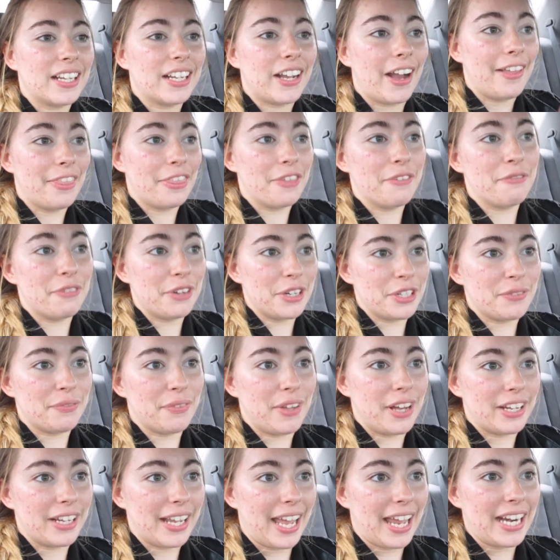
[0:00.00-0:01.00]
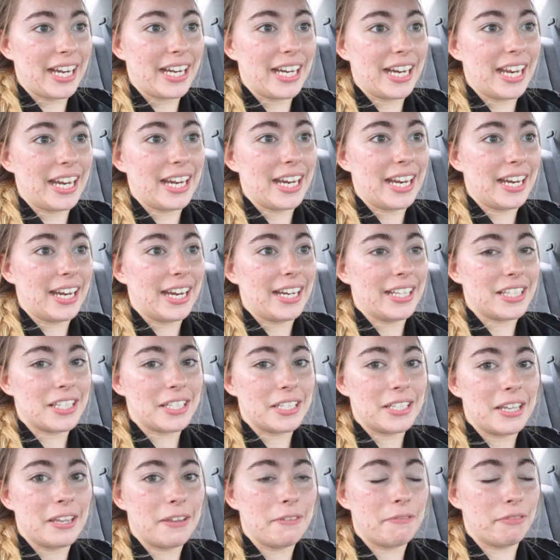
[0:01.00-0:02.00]
got the first vlog edited and it's
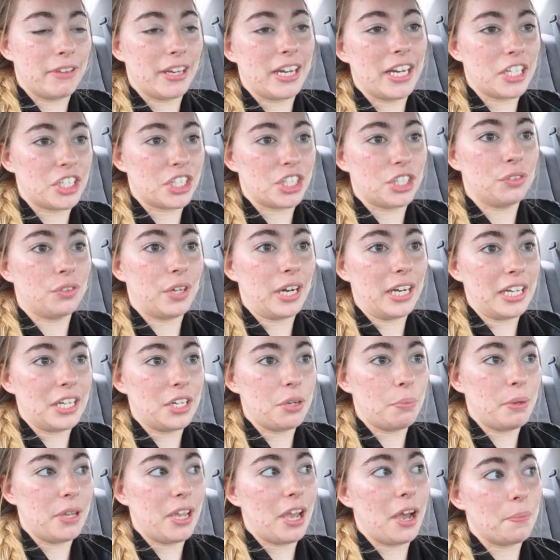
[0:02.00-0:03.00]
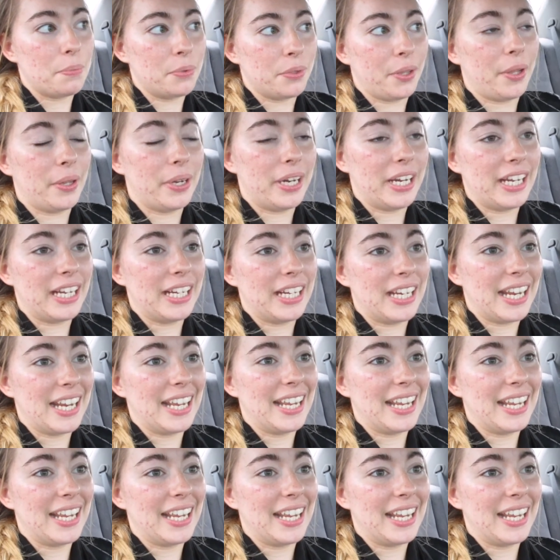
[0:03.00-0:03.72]
finished and ready to be uploaded.